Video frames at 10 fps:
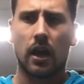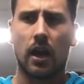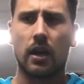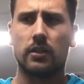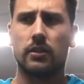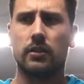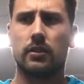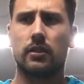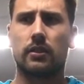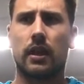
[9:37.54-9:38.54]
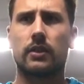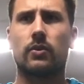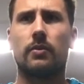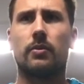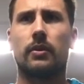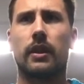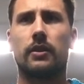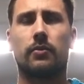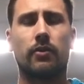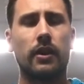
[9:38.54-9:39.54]
And that's where people get
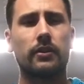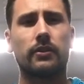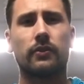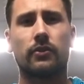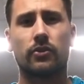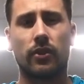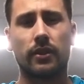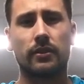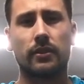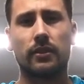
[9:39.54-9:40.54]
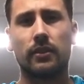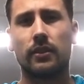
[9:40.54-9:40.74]
depressed, frustrated,